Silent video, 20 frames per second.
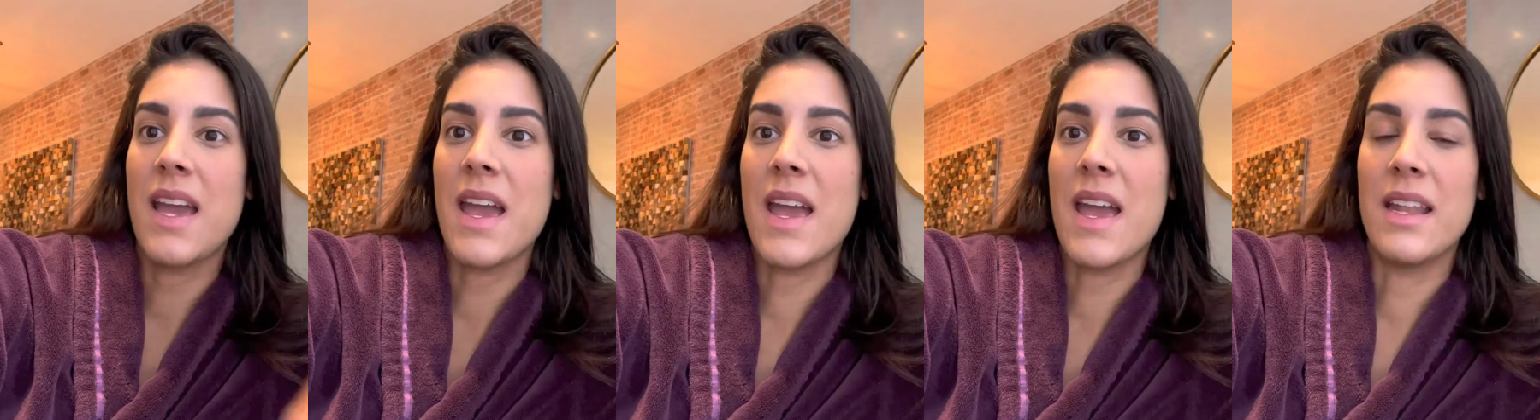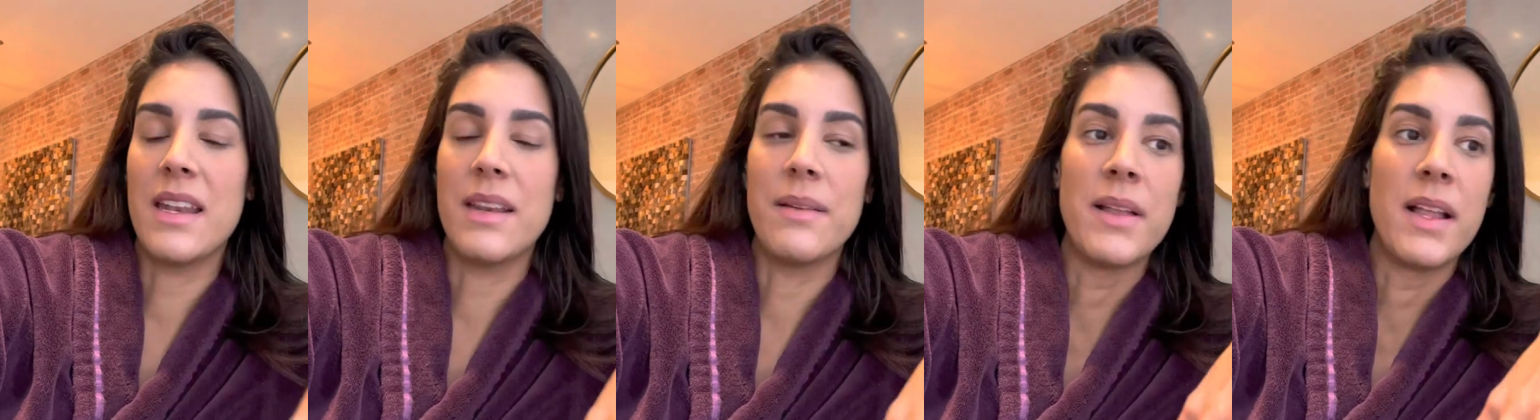
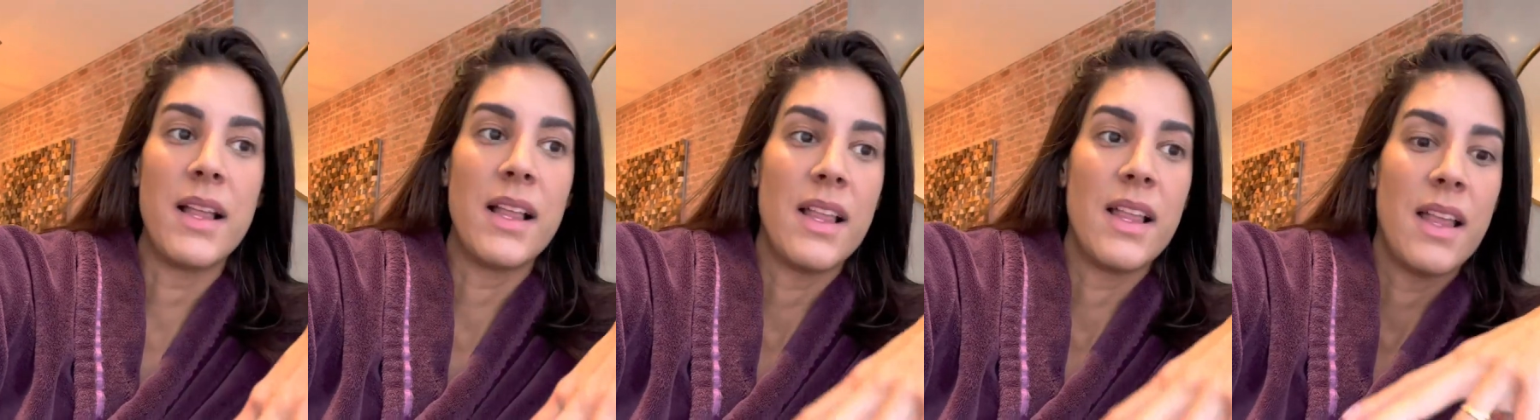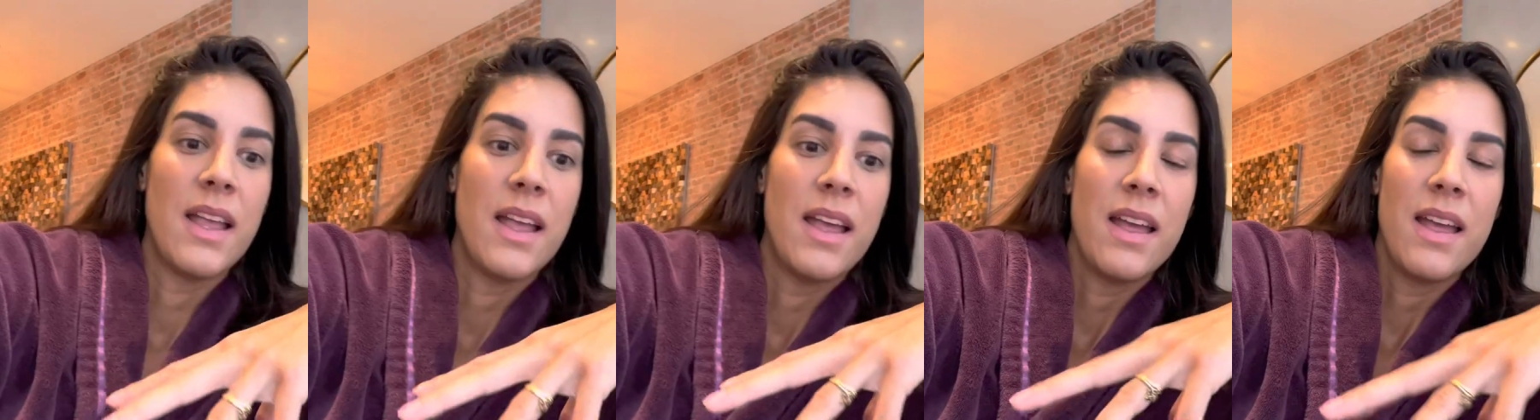And
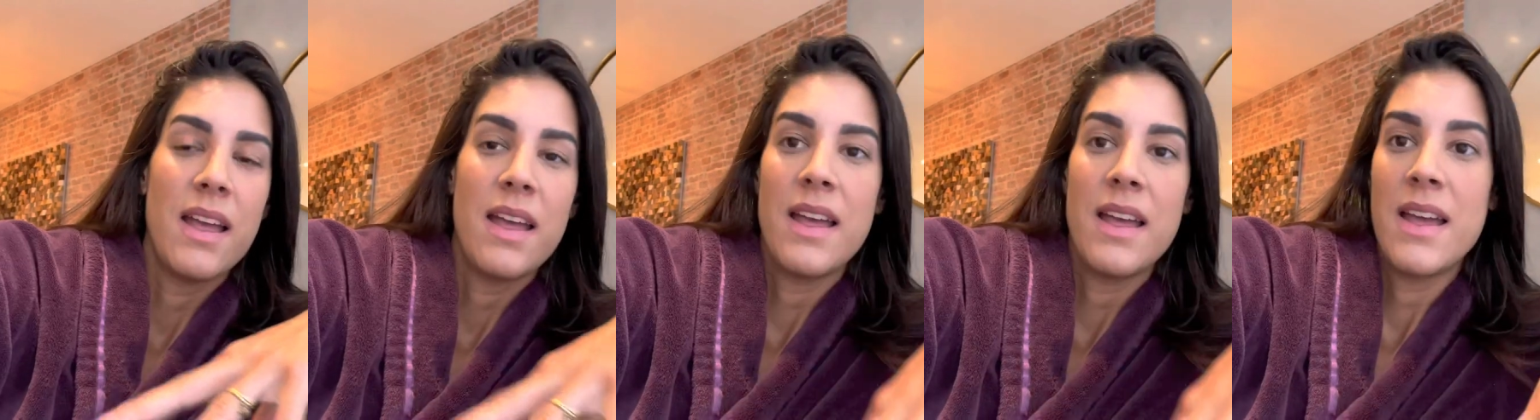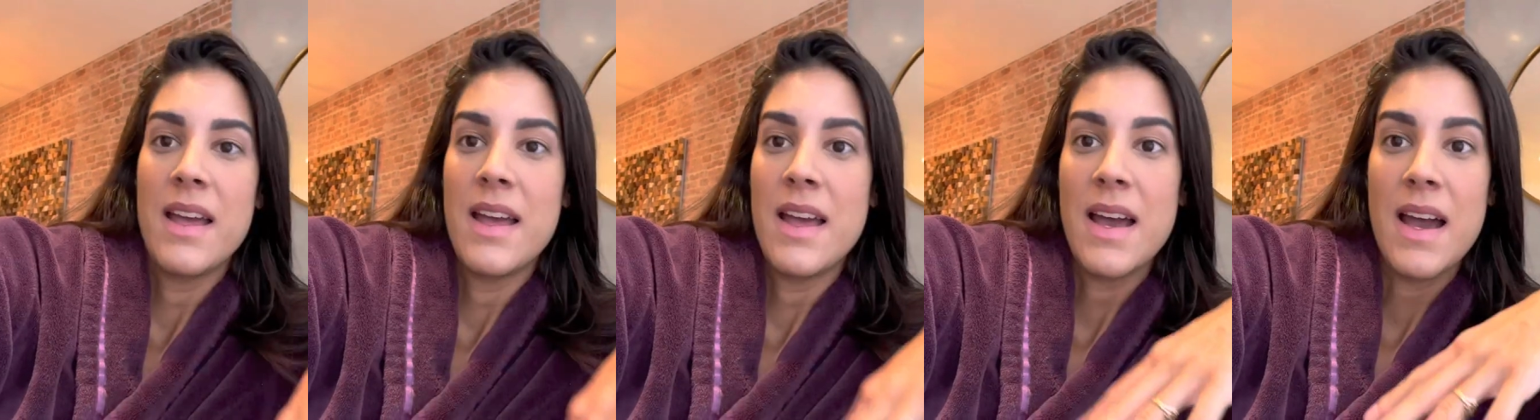
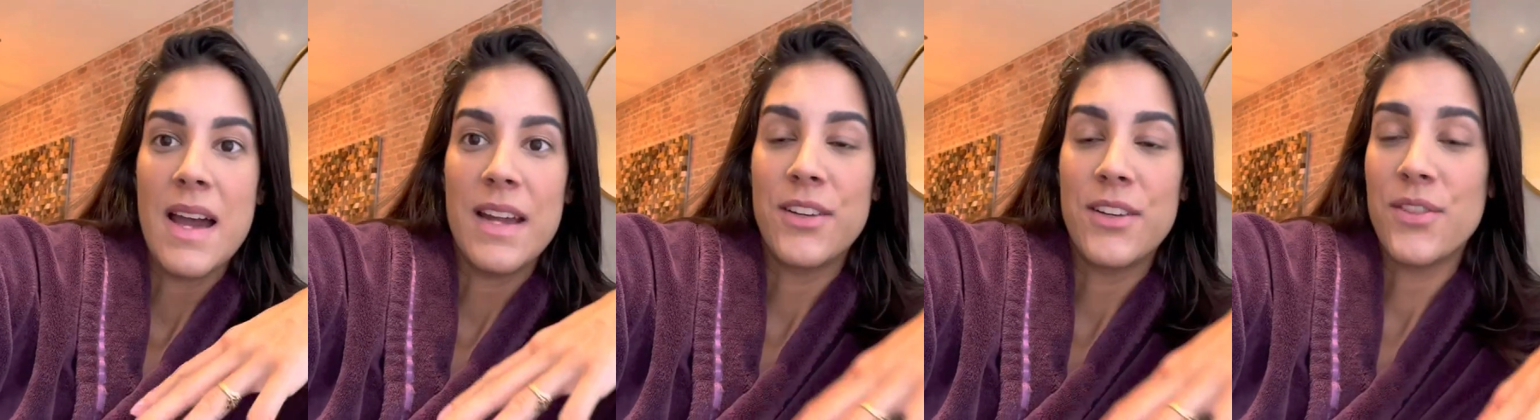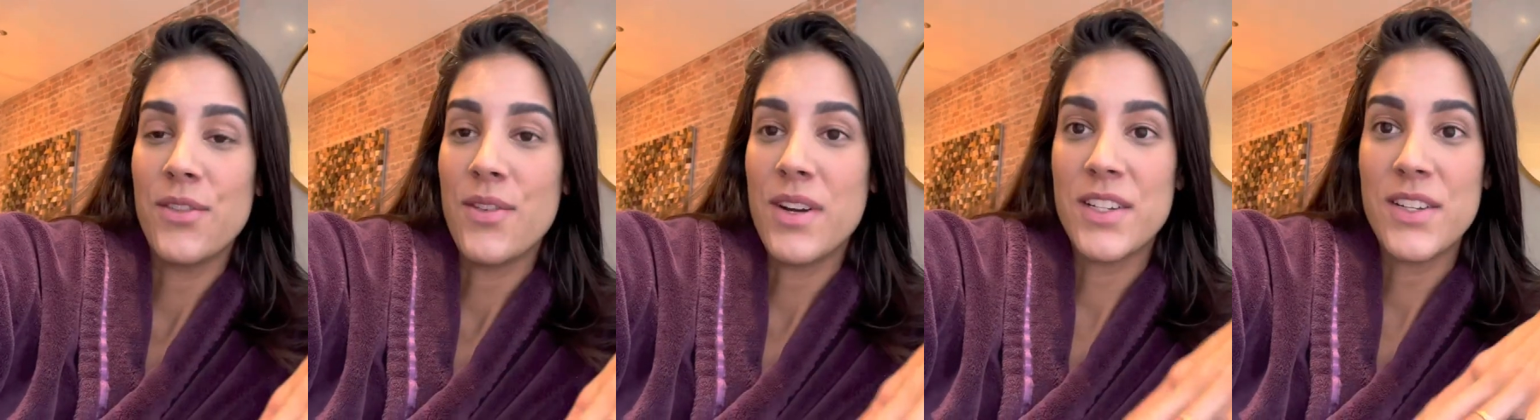I
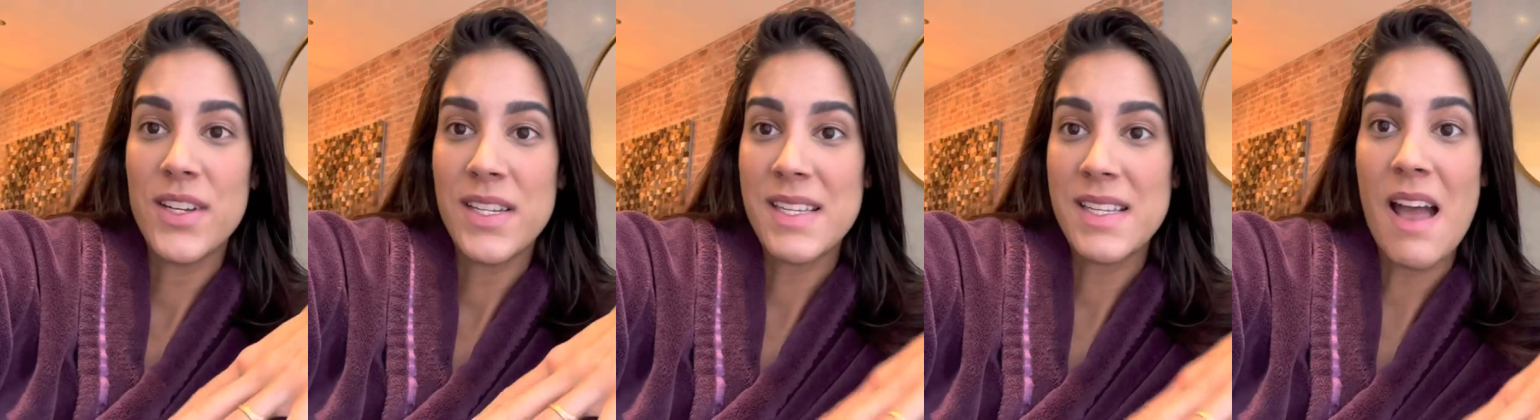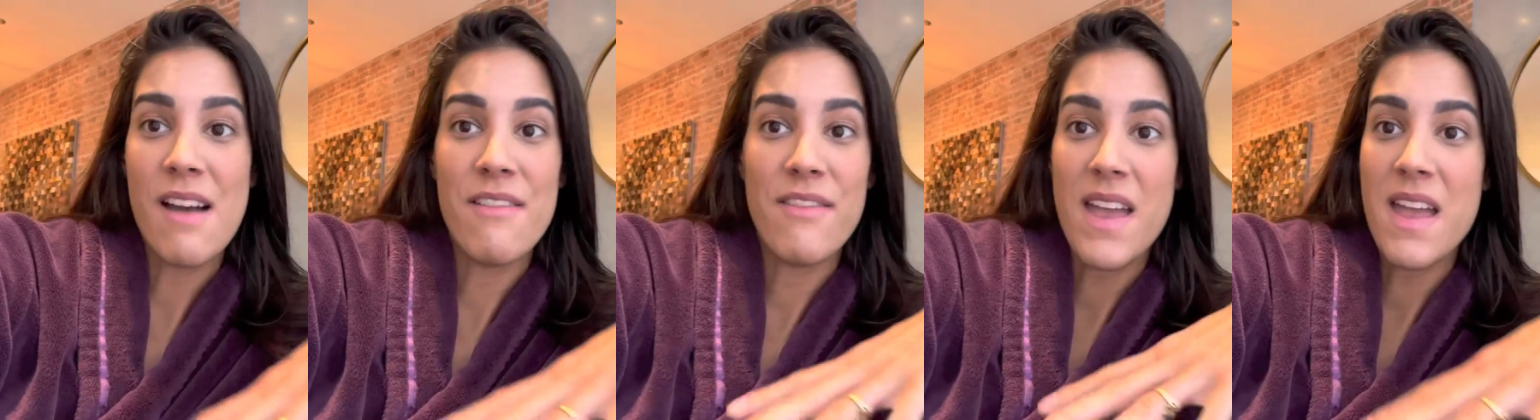don't know, I just
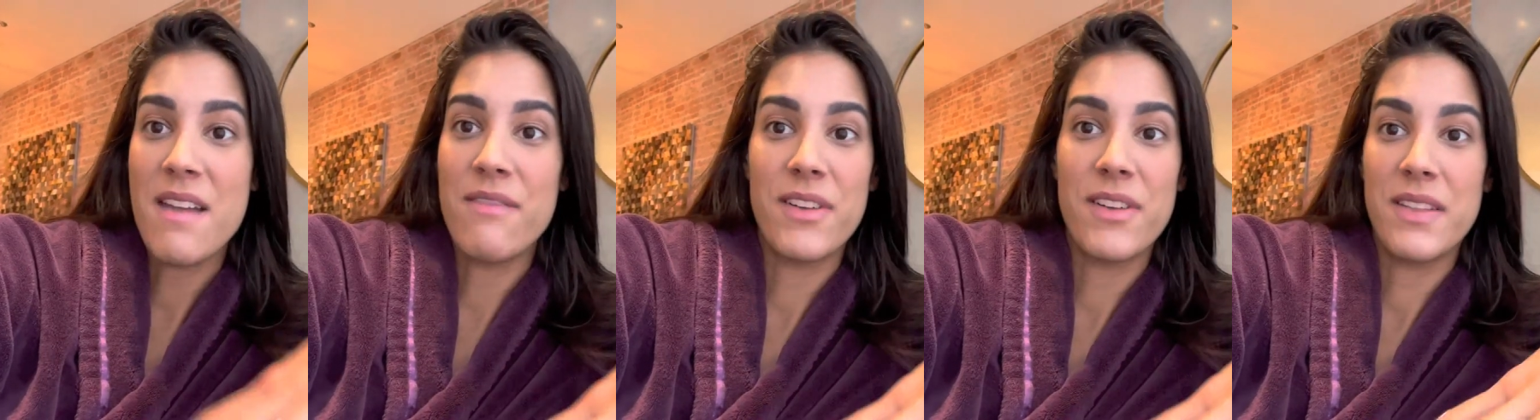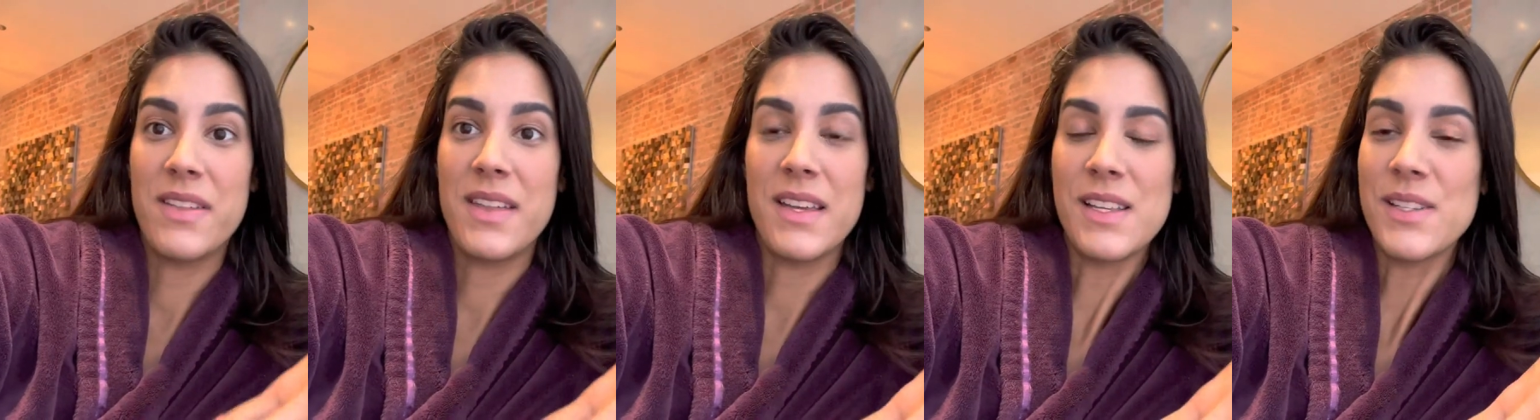have
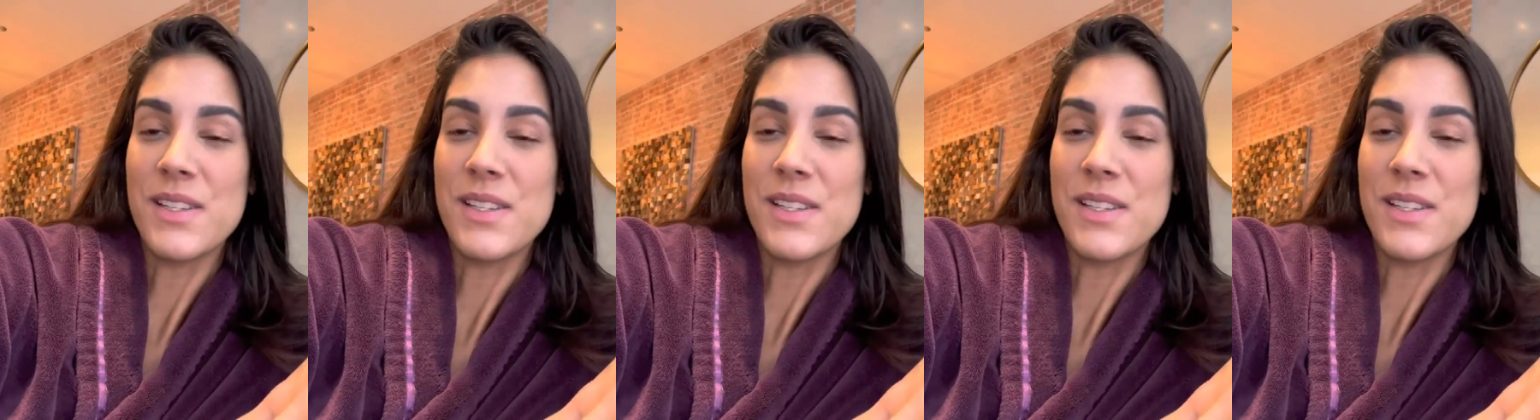everything